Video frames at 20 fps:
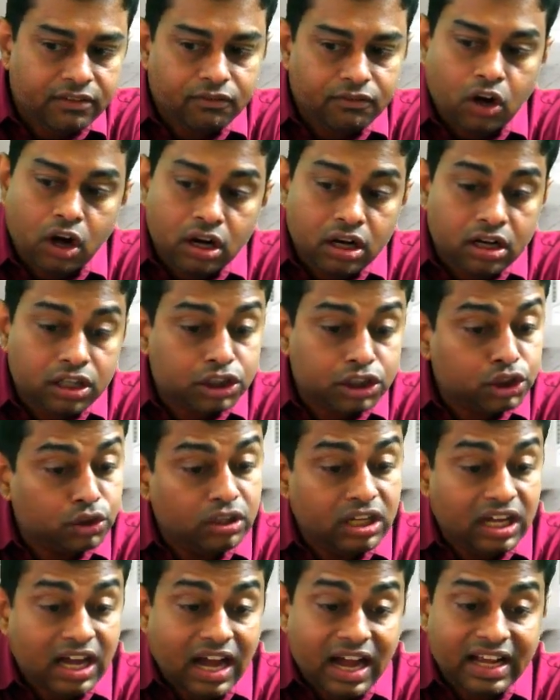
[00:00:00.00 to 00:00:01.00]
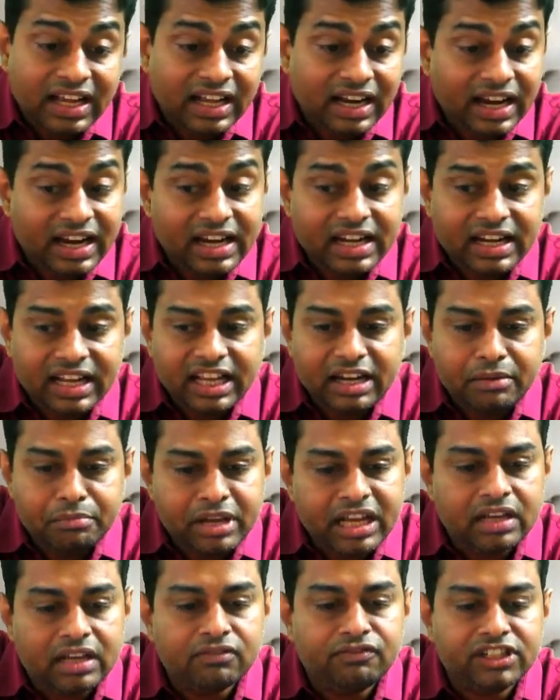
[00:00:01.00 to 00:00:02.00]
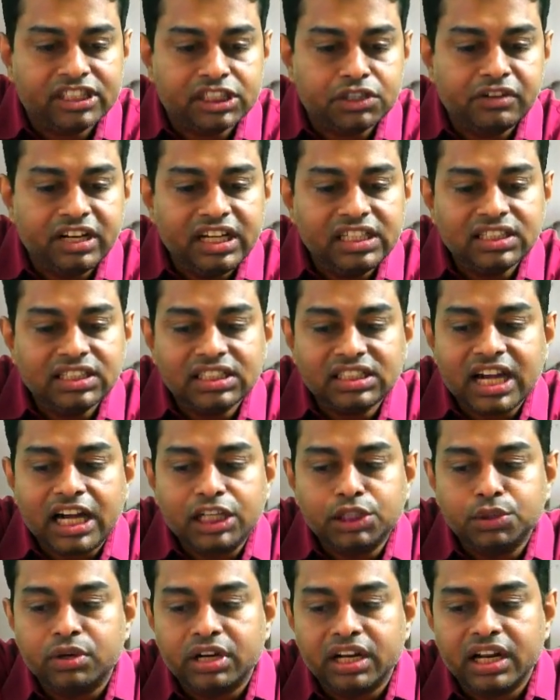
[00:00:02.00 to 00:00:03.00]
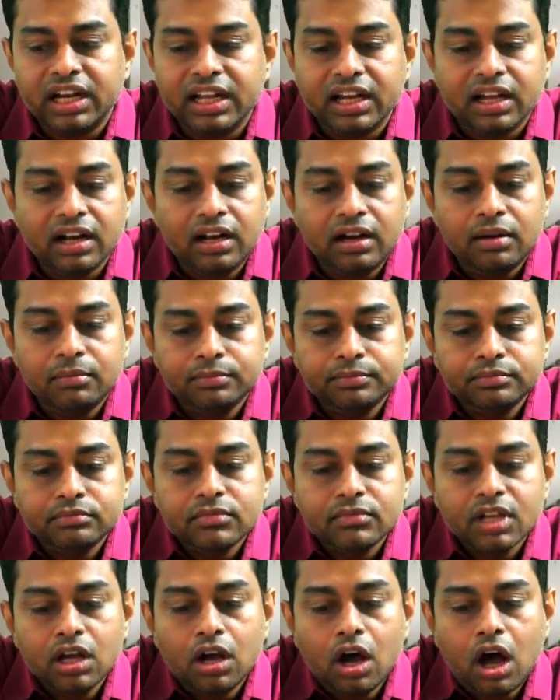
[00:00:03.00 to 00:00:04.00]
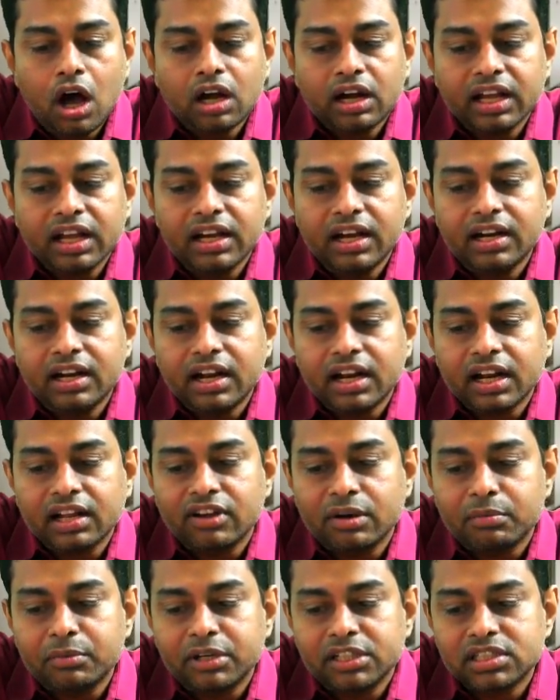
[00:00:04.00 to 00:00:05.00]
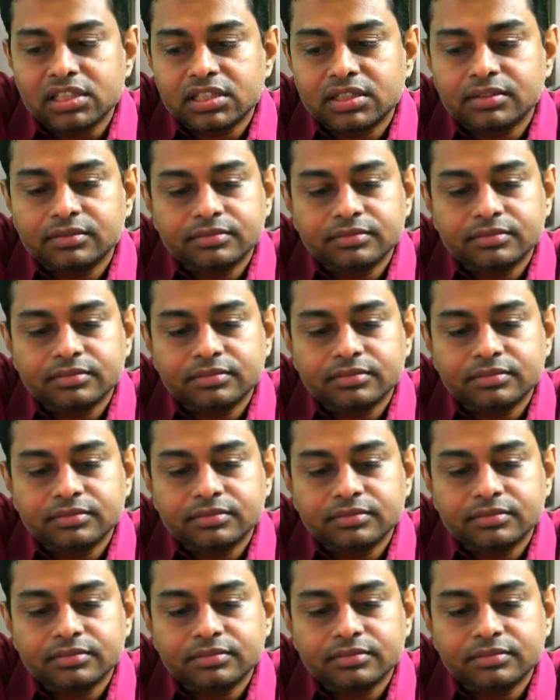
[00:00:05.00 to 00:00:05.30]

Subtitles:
what should I write in B. First one is the statutory, legal, or regulatory requirements.